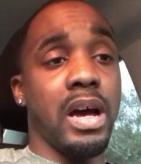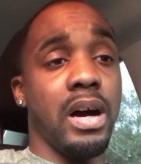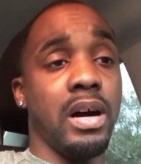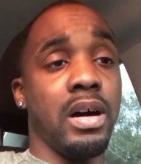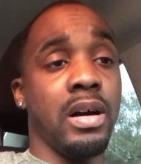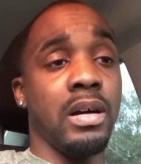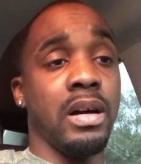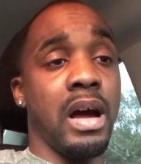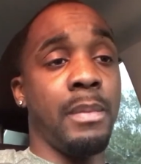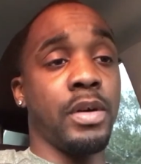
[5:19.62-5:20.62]

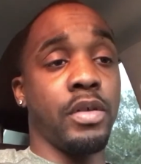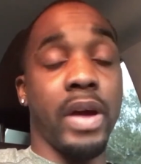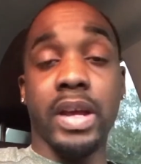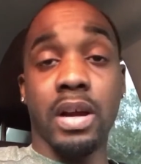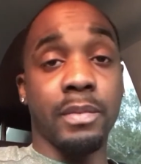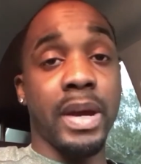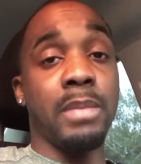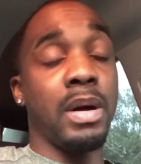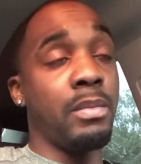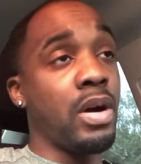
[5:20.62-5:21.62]
I'm a great young
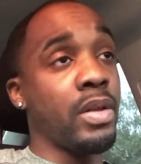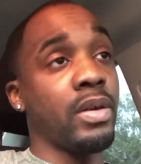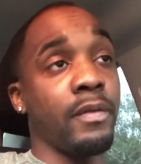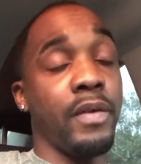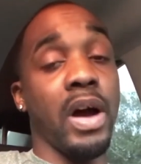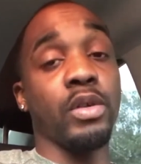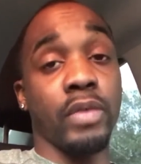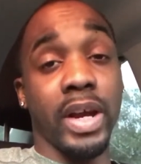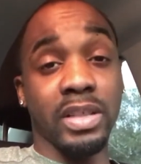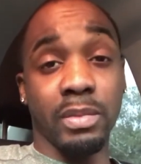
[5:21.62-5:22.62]
man. My mother and father
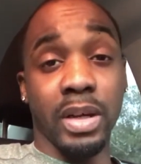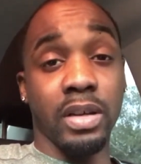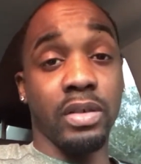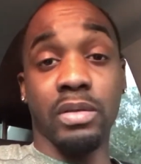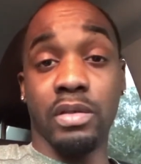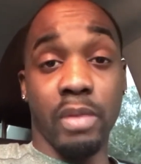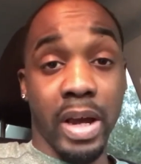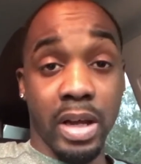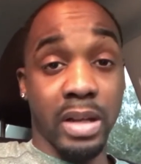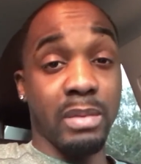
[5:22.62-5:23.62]
raised me to do
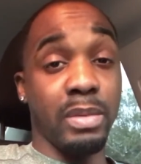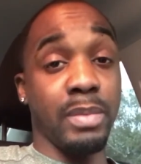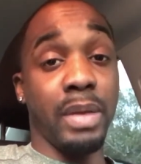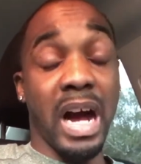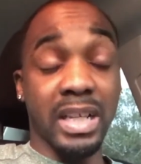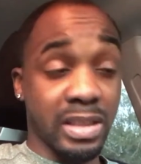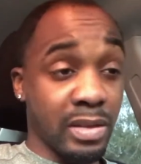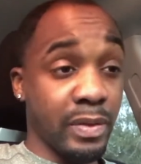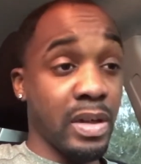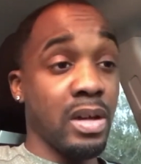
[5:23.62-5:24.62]
great and to be
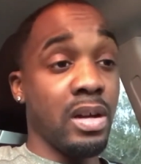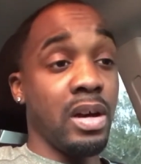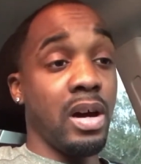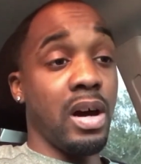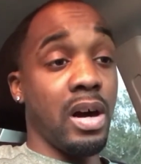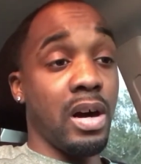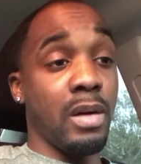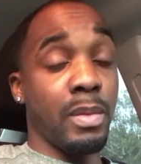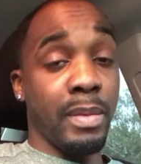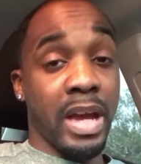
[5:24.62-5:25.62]
positive.
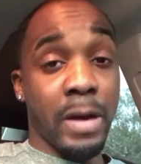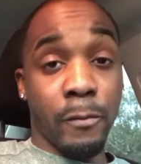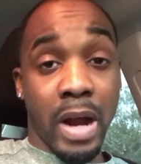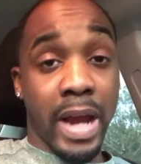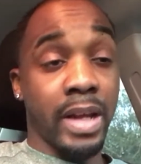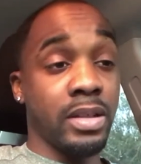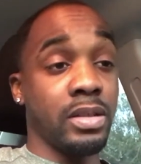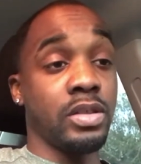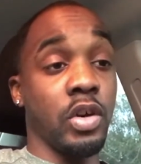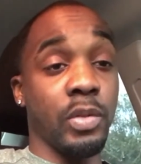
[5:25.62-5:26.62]
My man Ryan
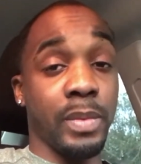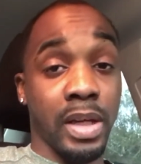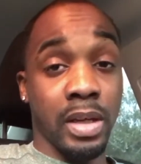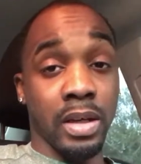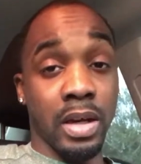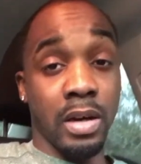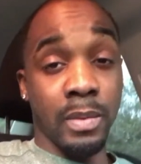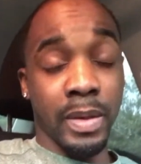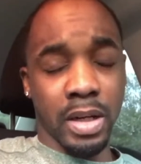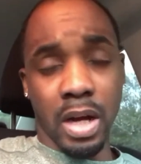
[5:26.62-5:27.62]
told me
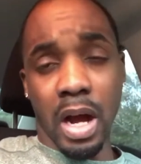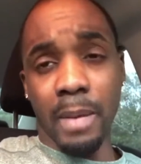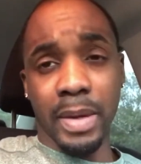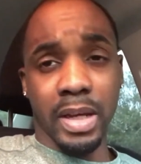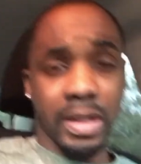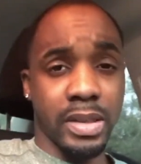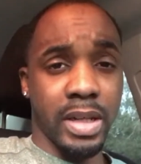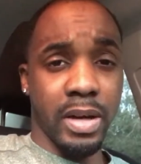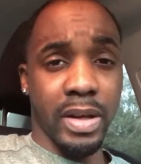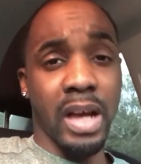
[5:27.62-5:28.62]
in a comment
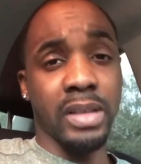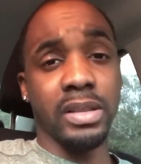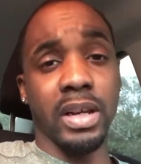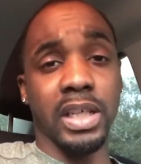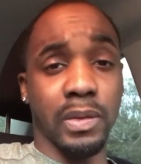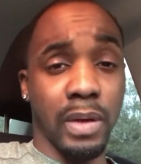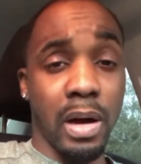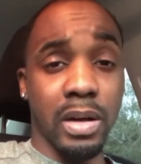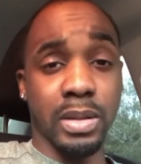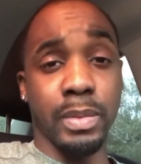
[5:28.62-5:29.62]
yesterday on yesterday's
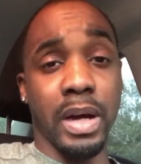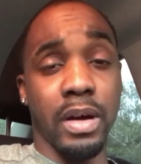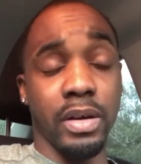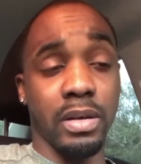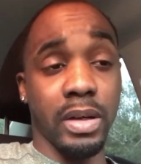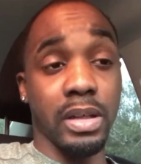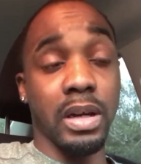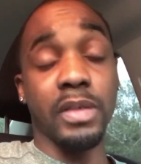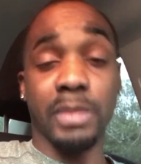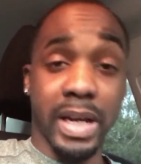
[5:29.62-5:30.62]
vlogs about, he
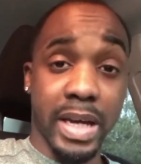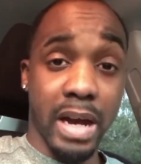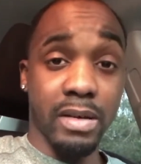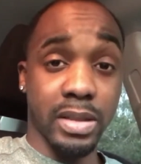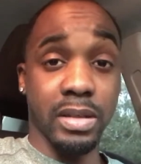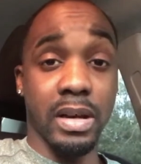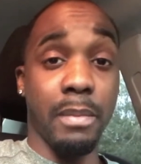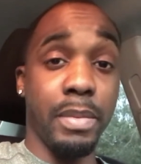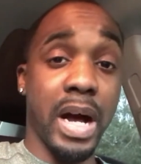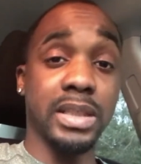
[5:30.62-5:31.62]
loves my character and
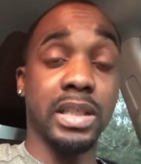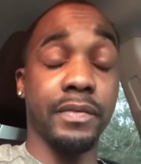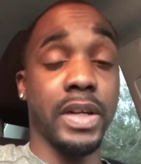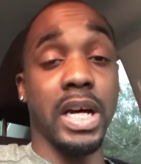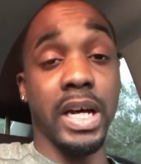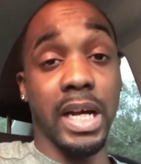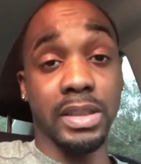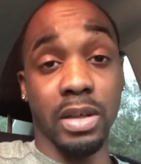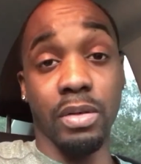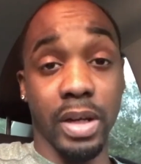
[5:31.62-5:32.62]
I'm positive and I
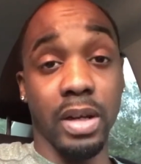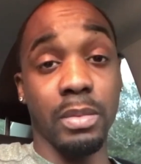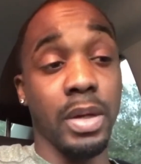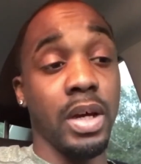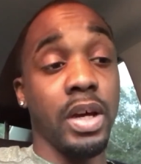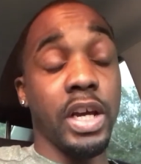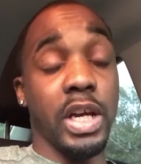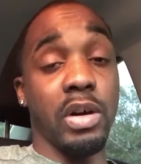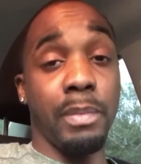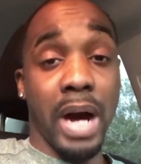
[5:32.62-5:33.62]
told him,
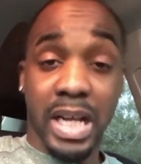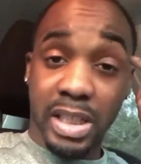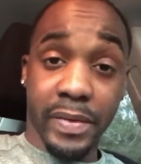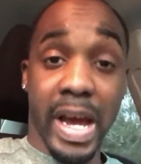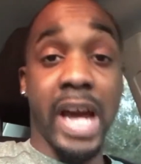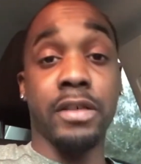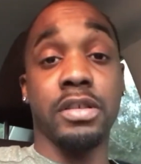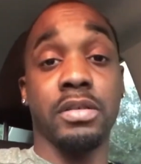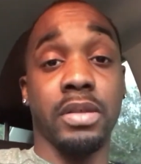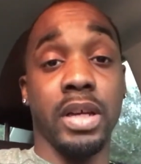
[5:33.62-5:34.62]
a positive
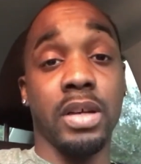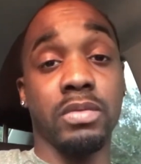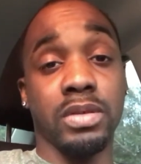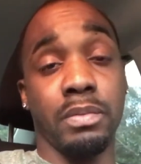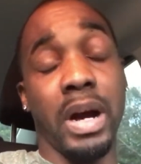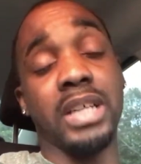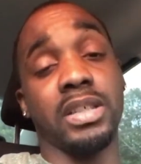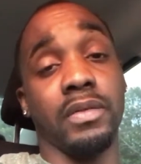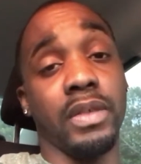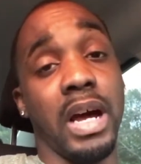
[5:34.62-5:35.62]
attitude equals a
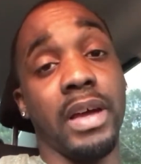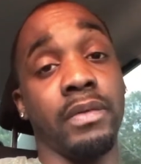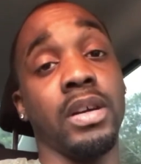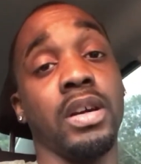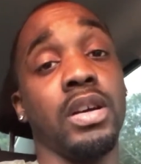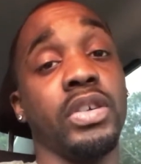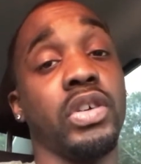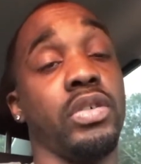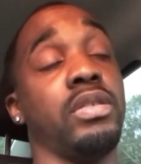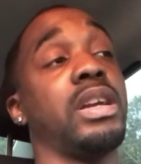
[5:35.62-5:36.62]
positive life.
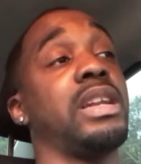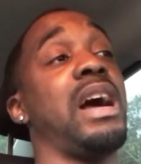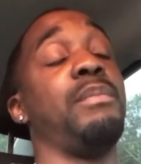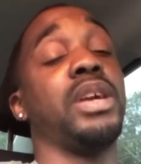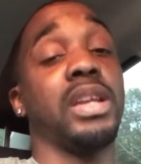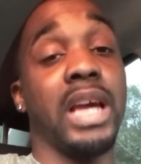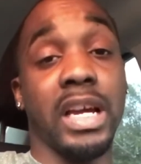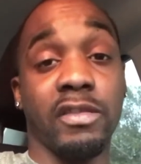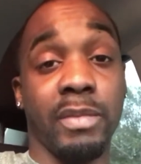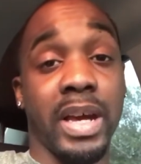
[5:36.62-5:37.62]
So you cannot be
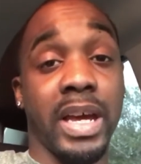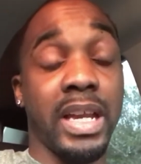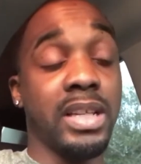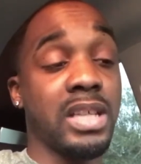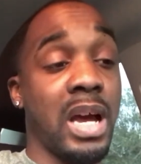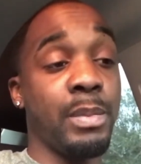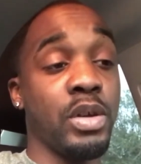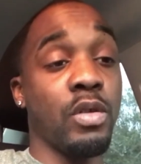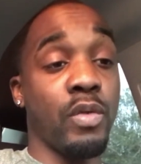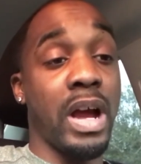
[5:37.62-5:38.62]
negative, man. Anytime
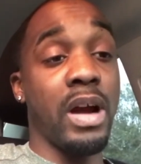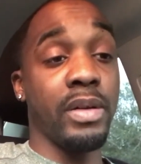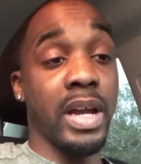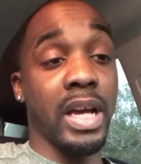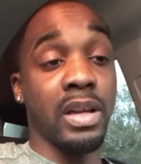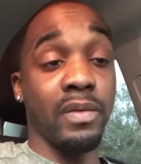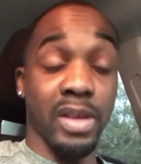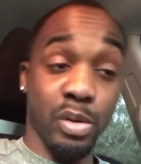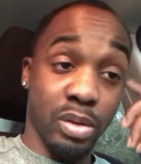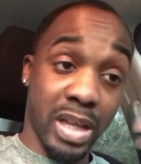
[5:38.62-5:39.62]
you're around negative
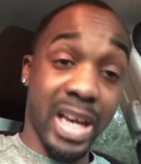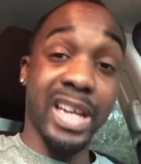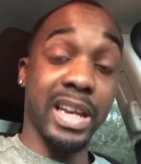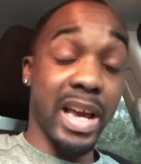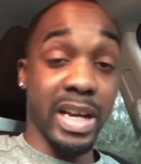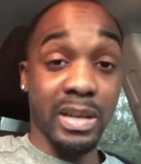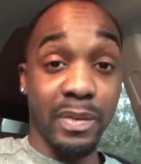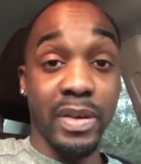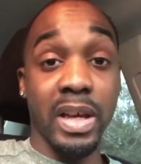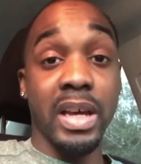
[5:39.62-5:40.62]
and you think
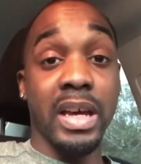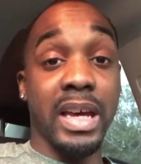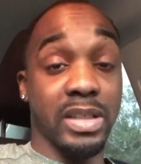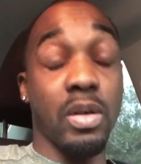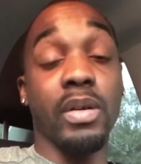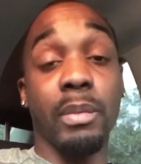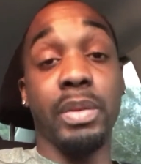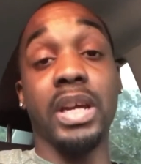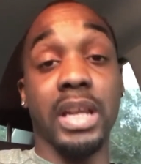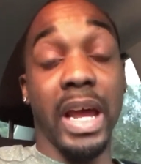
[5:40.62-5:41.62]
negative, it's going to
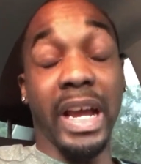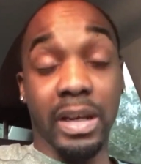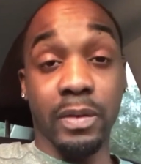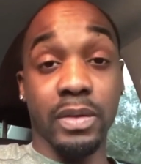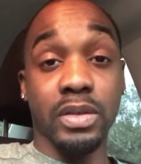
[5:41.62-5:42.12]
be negative.